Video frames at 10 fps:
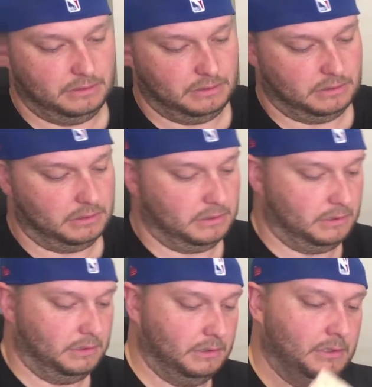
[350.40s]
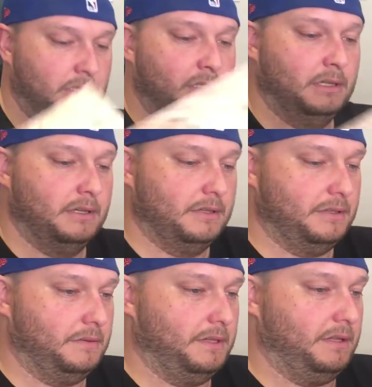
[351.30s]
here.
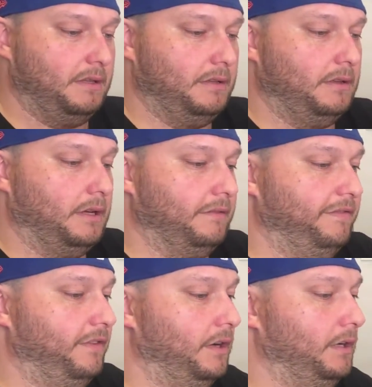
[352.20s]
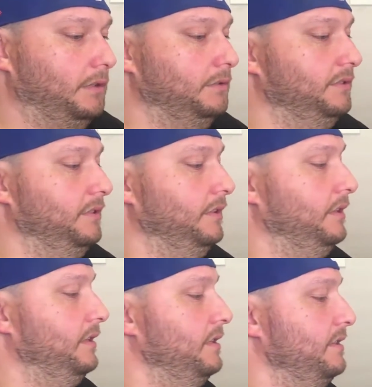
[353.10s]
So another like file. So
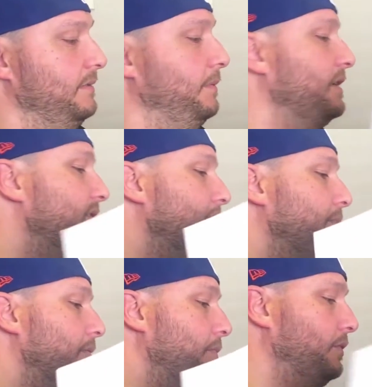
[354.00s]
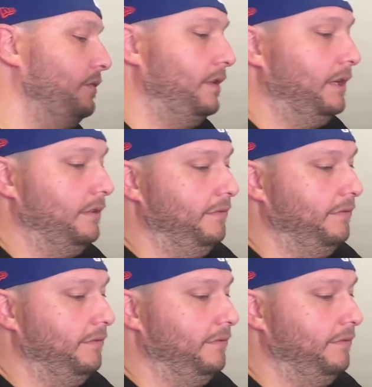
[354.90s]
this one's a bit more like the